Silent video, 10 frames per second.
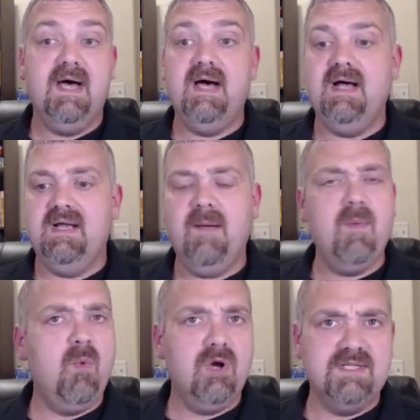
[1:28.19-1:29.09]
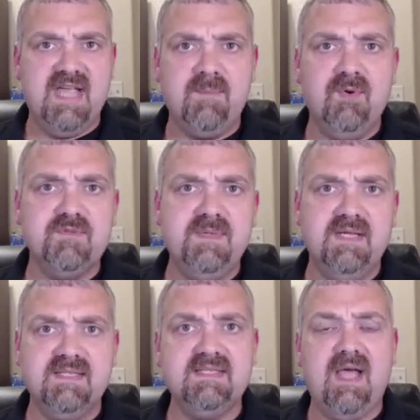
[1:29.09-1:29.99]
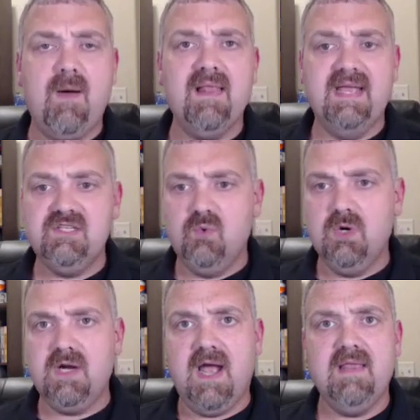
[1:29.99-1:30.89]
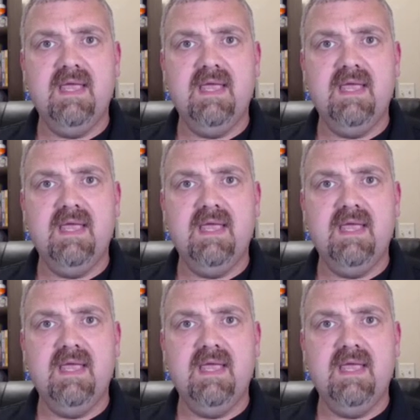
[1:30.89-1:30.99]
A couple more examples, because this is how I like to work.